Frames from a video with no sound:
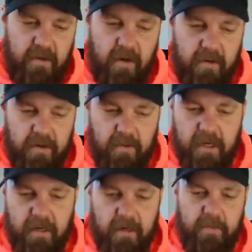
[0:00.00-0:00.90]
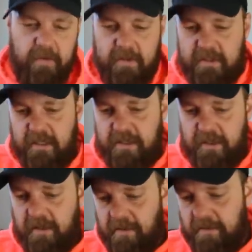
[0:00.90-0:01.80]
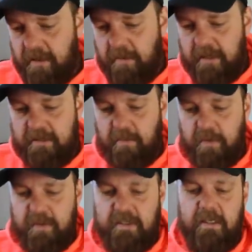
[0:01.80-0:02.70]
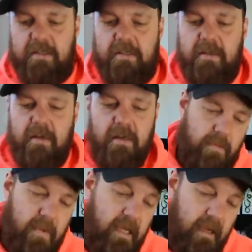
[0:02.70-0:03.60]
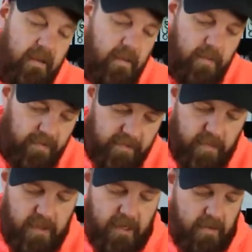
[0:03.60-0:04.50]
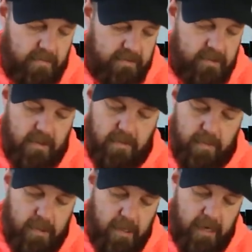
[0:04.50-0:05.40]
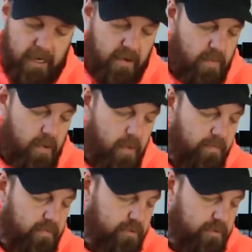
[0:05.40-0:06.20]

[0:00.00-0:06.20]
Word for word: it all, you know, cut it up and then stitched it. That, that makes the most sense to me. That must have been how it was done, but I, I don't know for